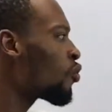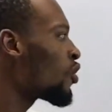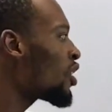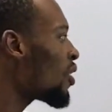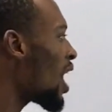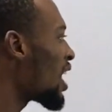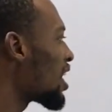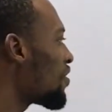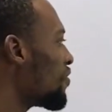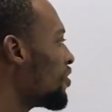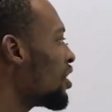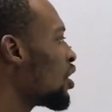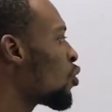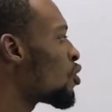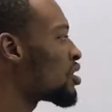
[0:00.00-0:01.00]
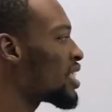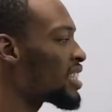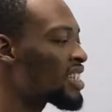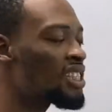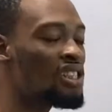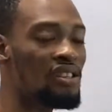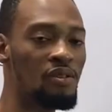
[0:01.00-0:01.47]
when you are given a
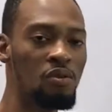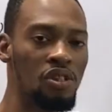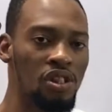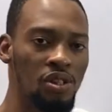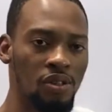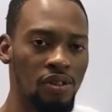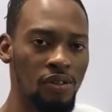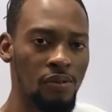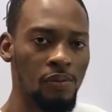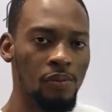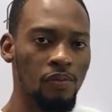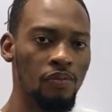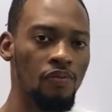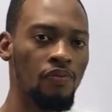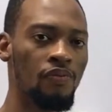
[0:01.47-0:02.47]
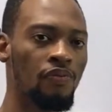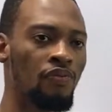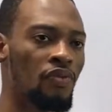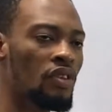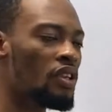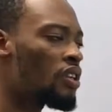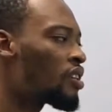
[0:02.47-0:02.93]
quadratic equation,
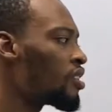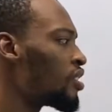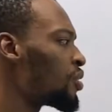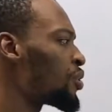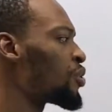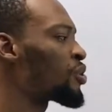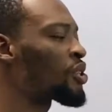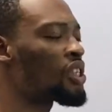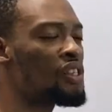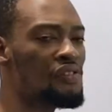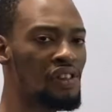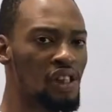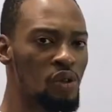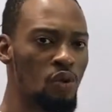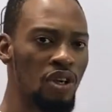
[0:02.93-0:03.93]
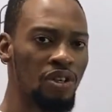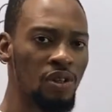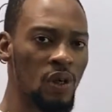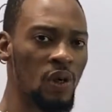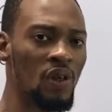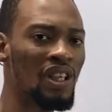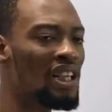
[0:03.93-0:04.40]
you solve the
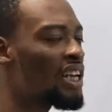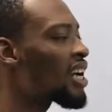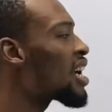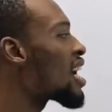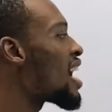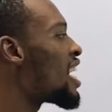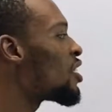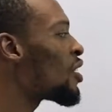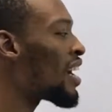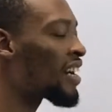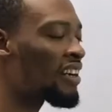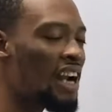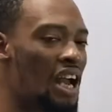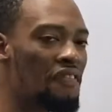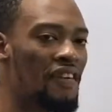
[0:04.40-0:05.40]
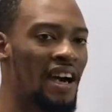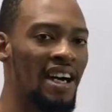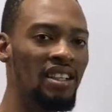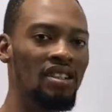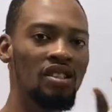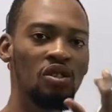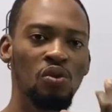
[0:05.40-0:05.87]
equation and you arrive
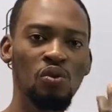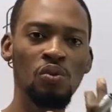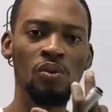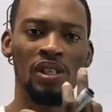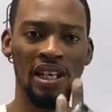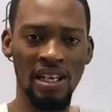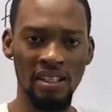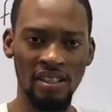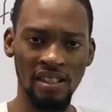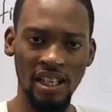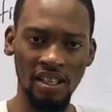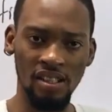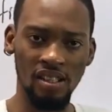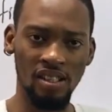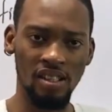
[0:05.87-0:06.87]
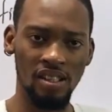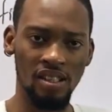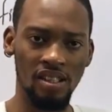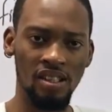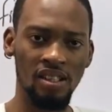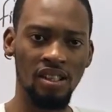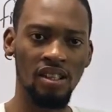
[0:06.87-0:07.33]
at two
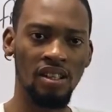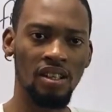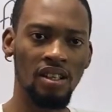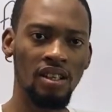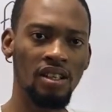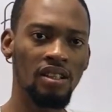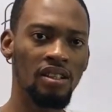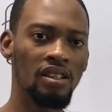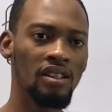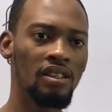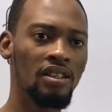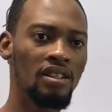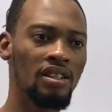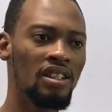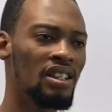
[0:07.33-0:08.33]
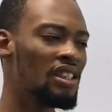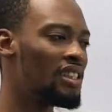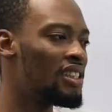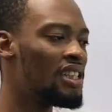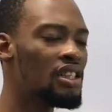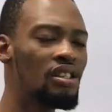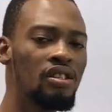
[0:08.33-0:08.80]
answers.
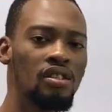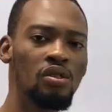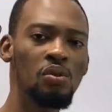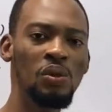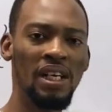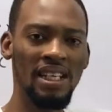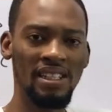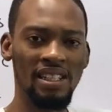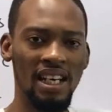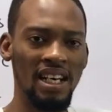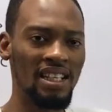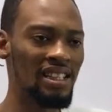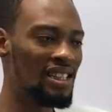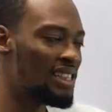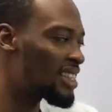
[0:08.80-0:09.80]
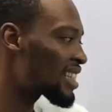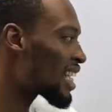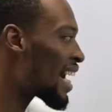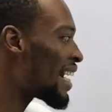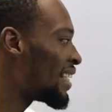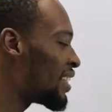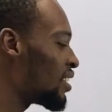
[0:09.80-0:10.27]
These two answers
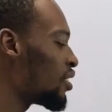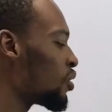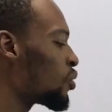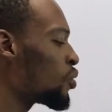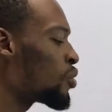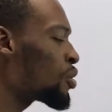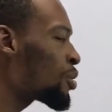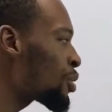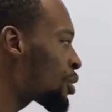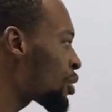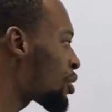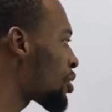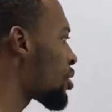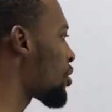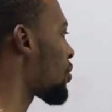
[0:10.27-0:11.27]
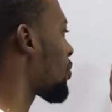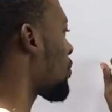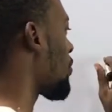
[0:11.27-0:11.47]
are the roots